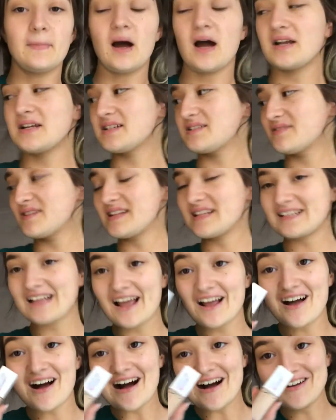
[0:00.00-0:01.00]
I just realized
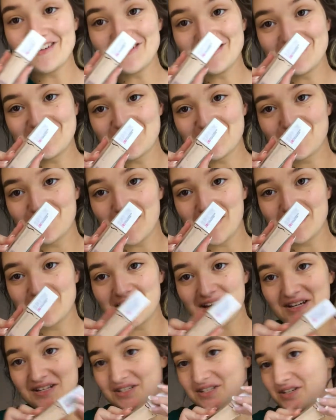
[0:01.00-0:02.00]
I can't use this
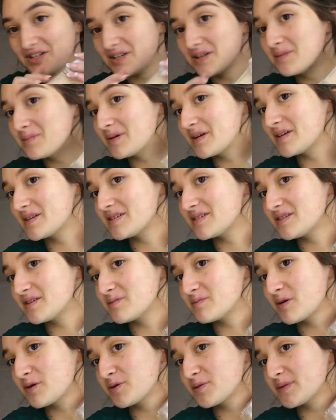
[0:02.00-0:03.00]
foundation because you
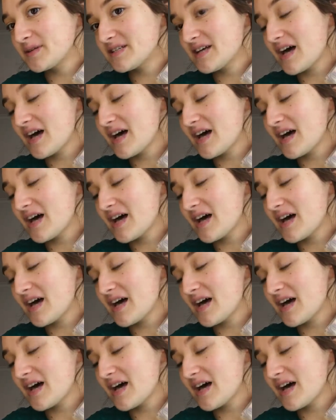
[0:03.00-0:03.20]
can probably